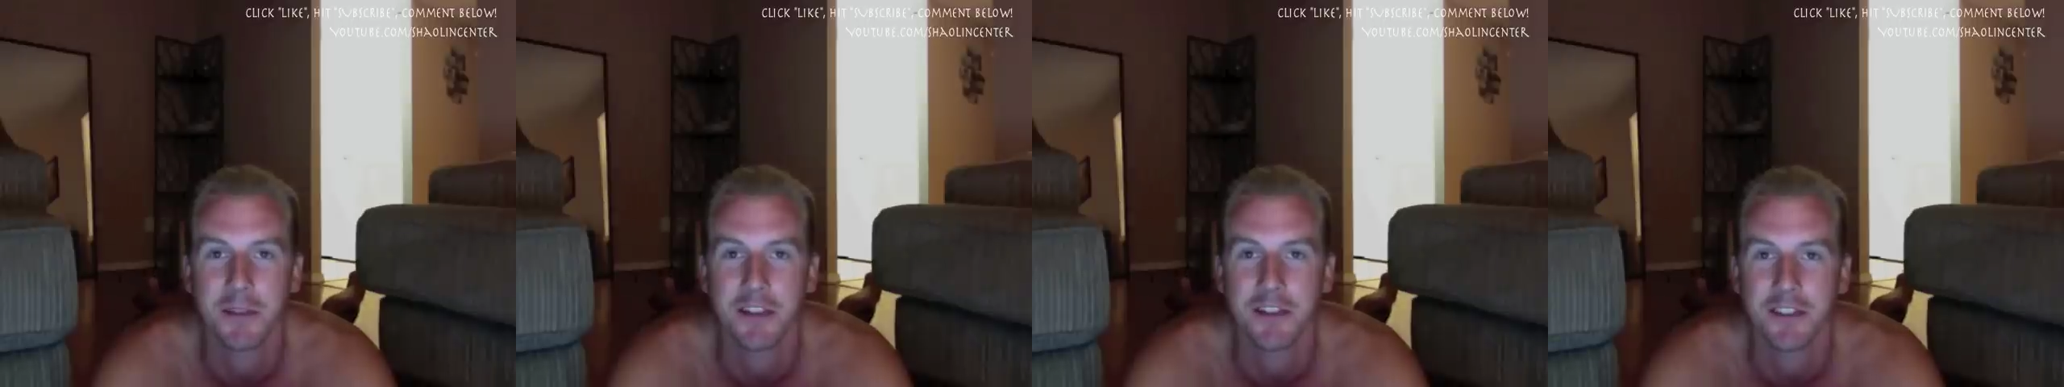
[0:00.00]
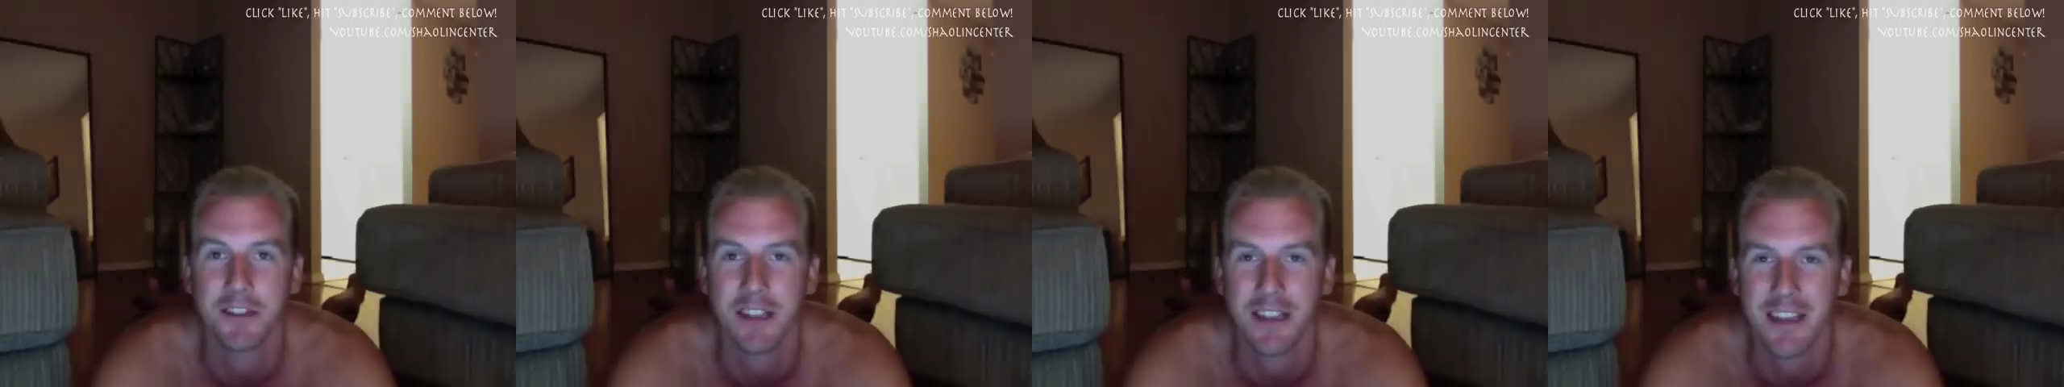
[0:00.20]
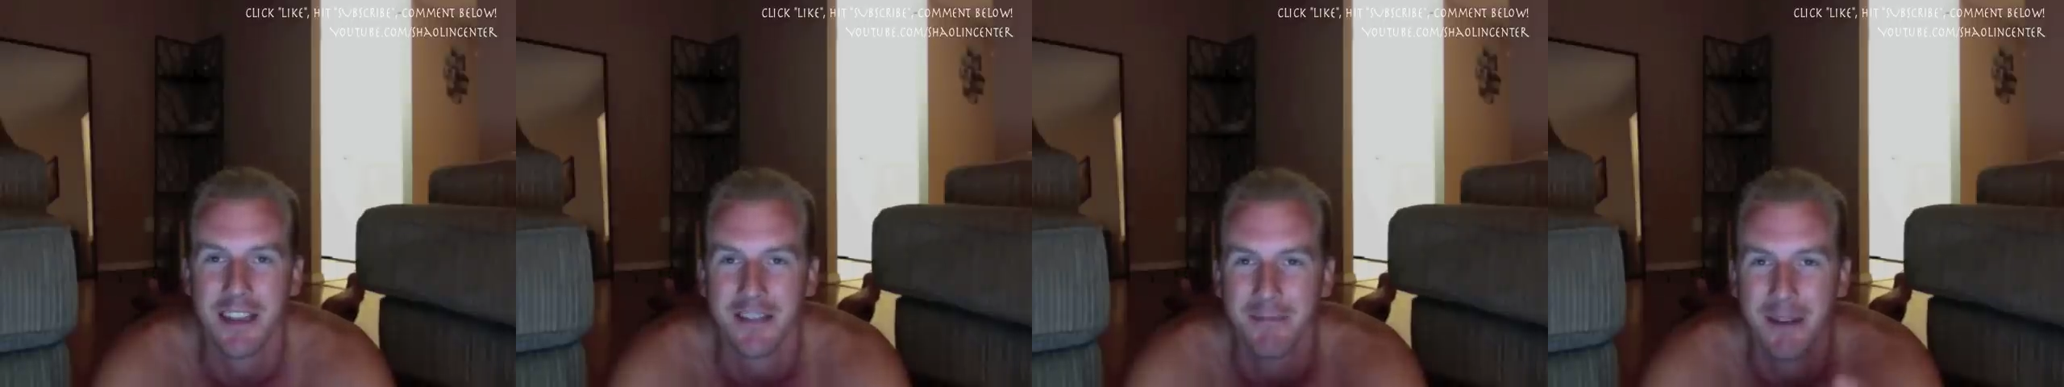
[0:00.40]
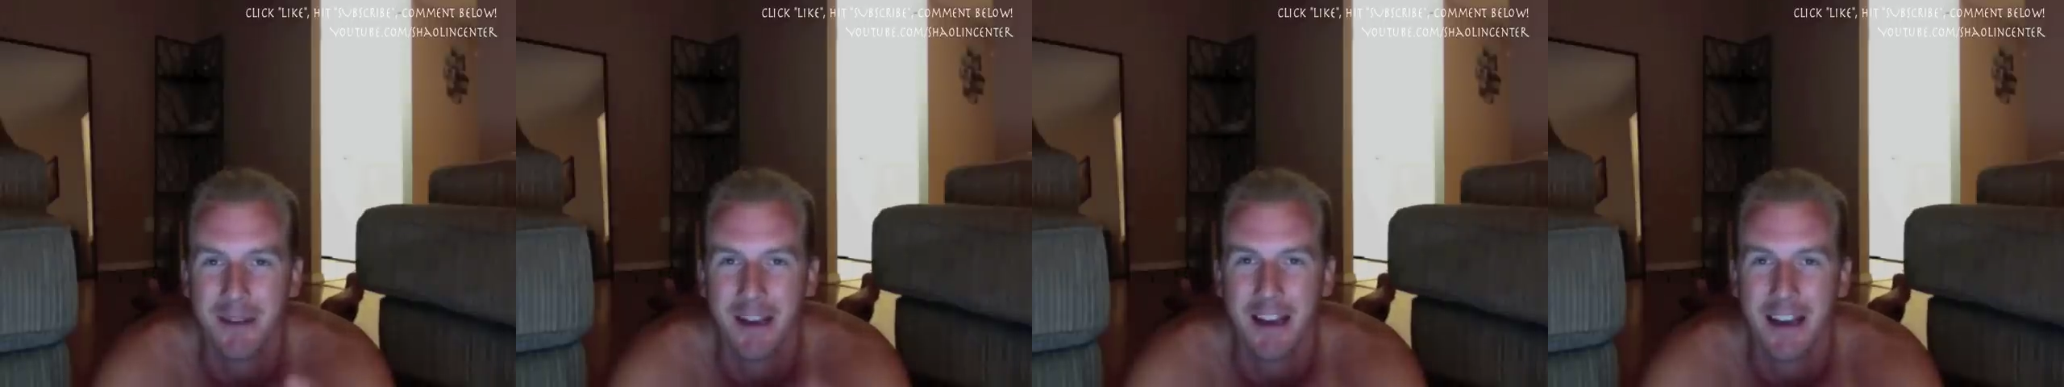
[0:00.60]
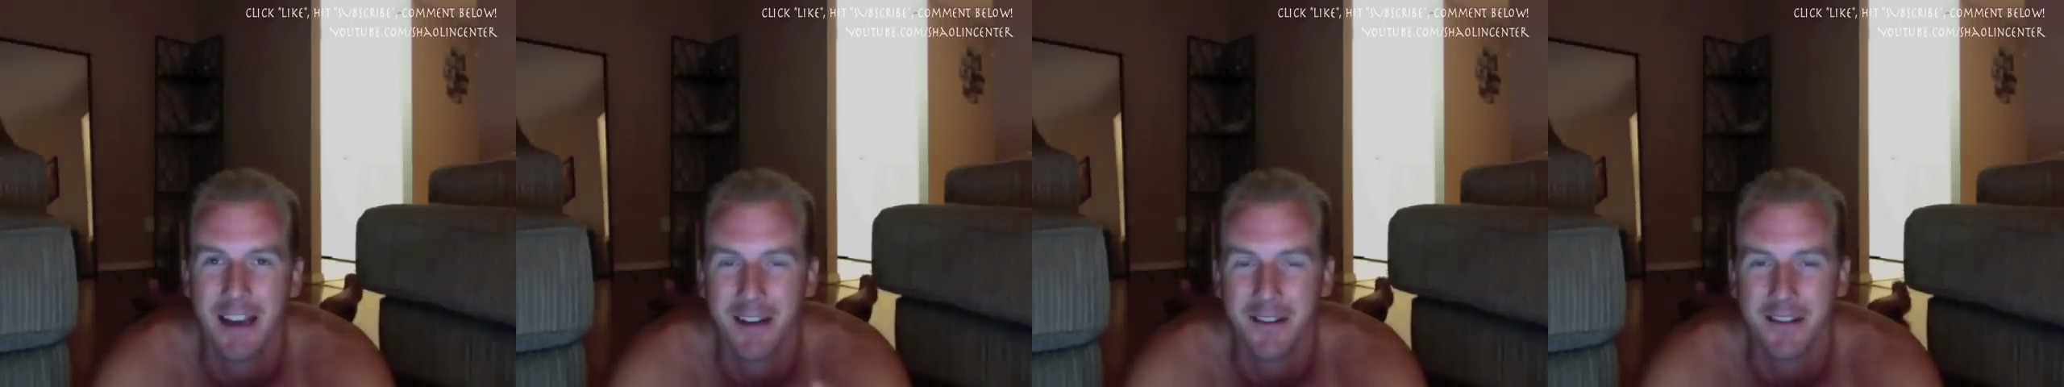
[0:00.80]
just to give my
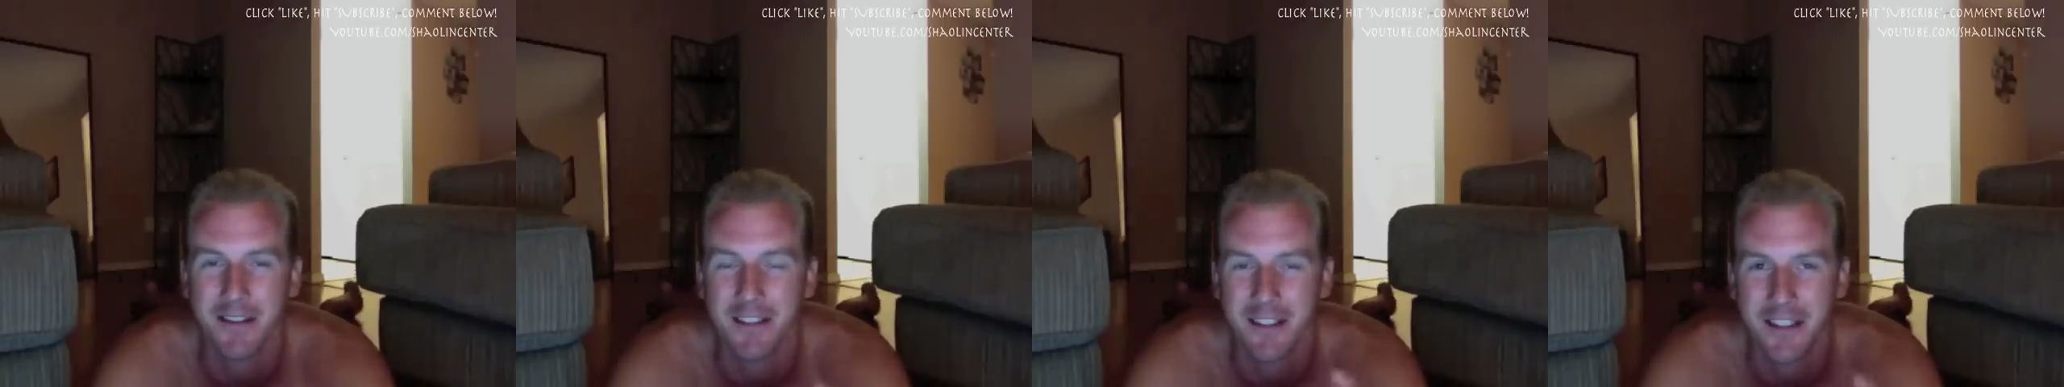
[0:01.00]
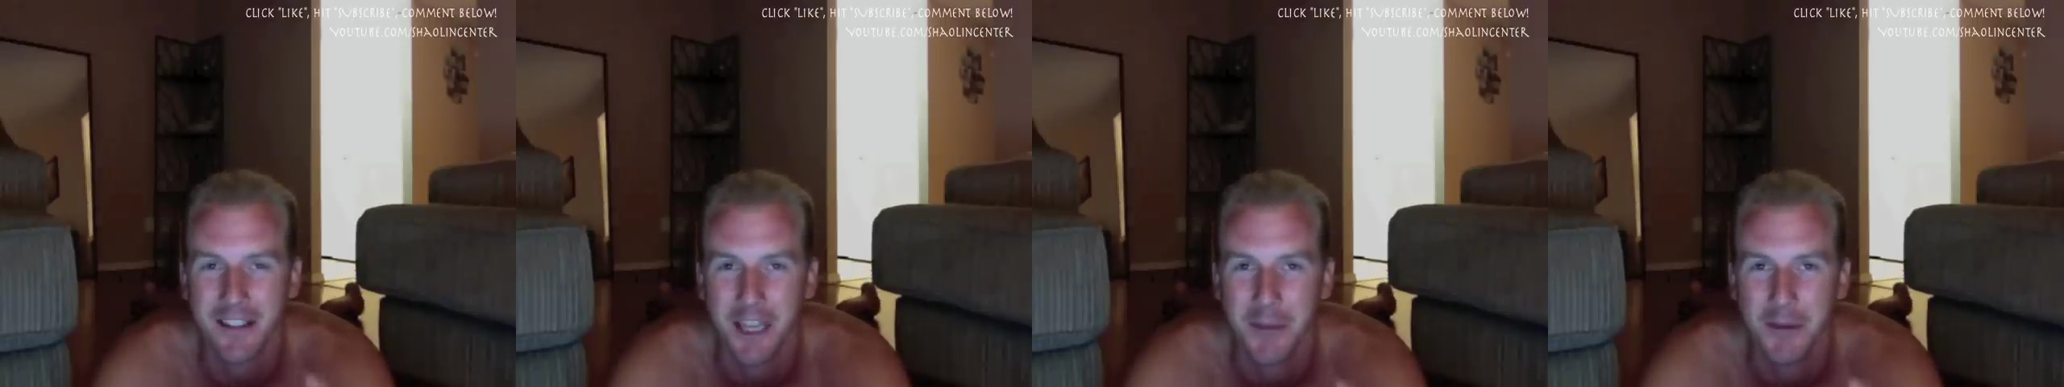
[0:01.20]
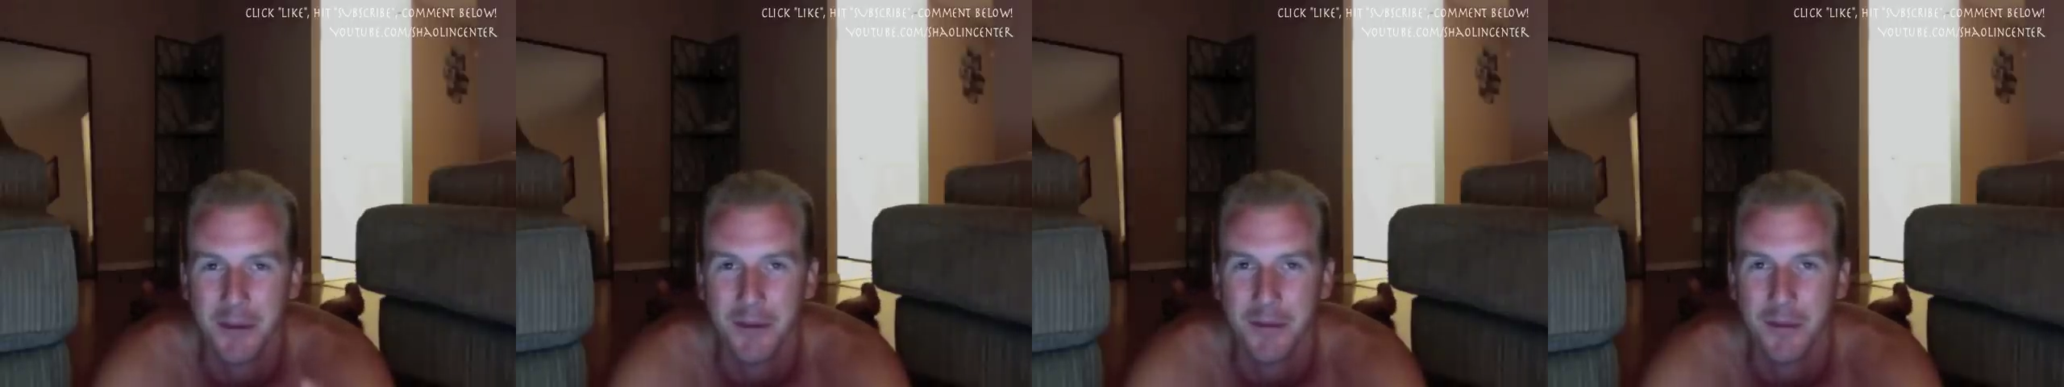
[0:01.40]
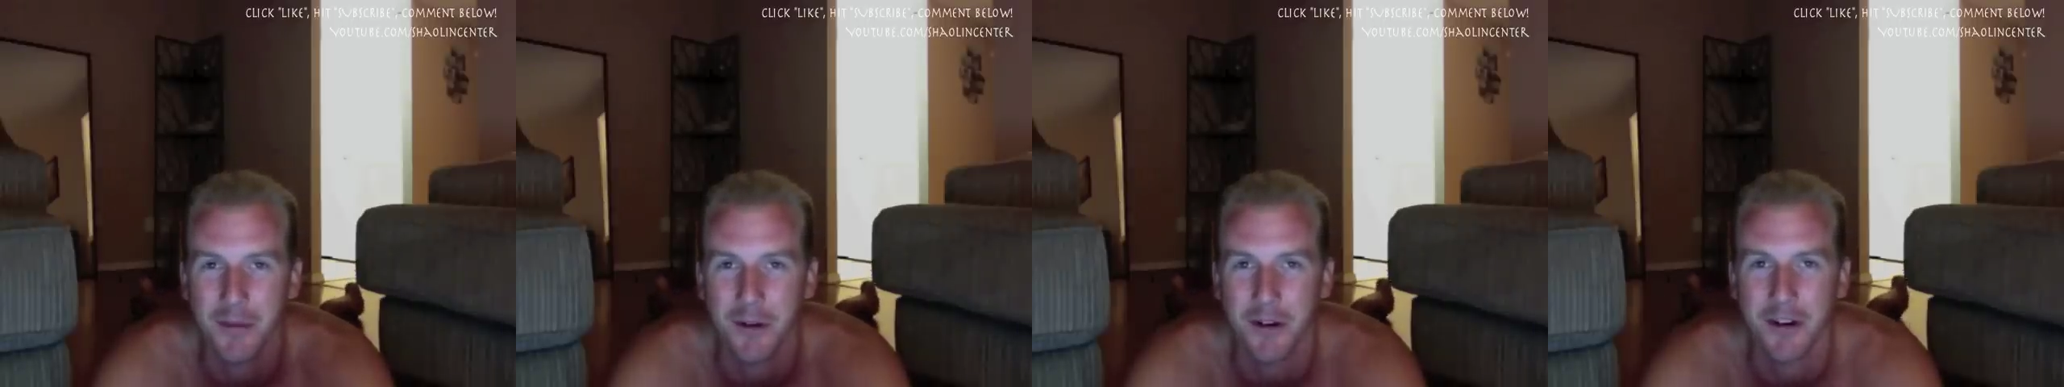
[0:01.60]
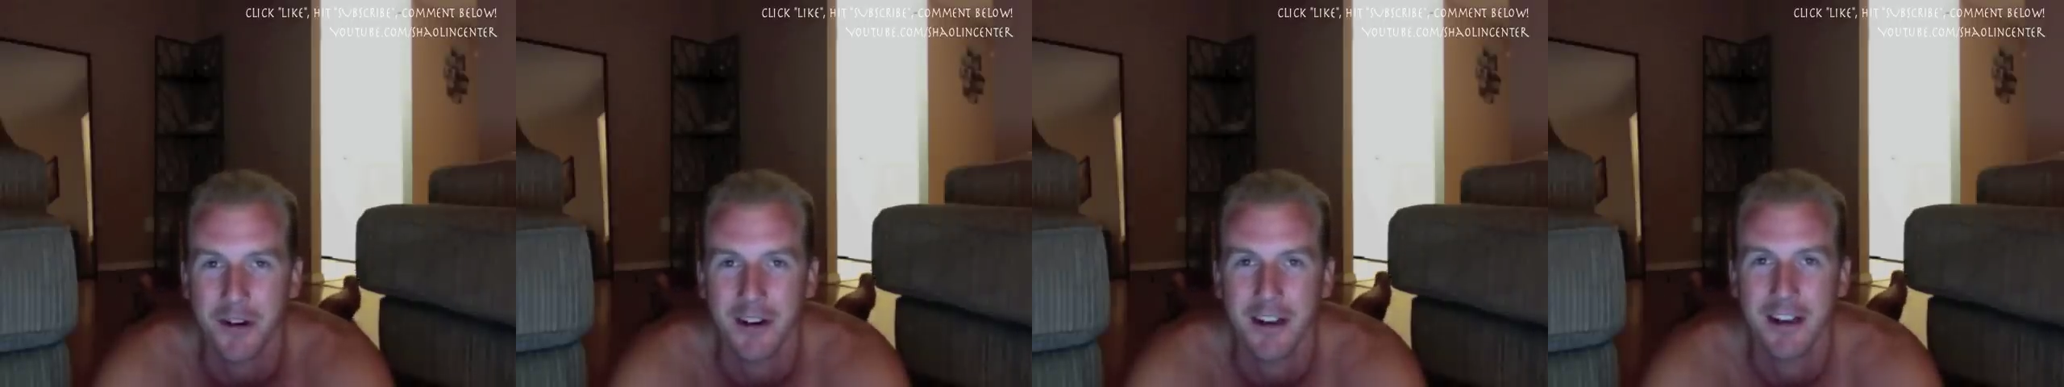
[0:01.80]
house a little bit
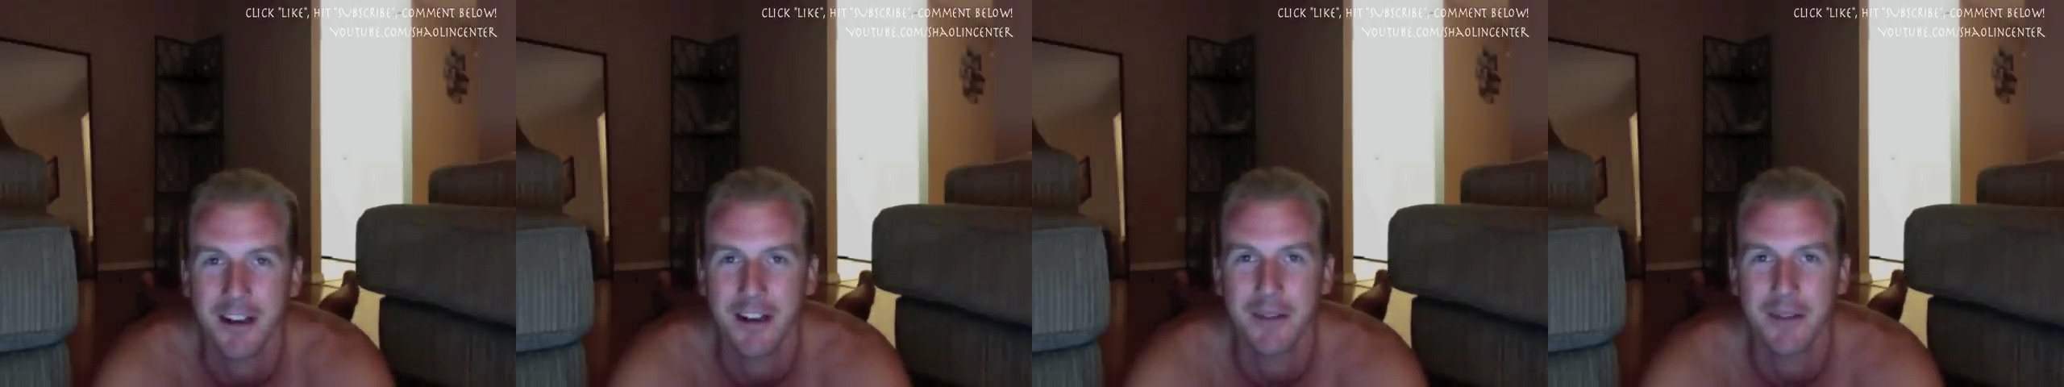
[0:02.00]
more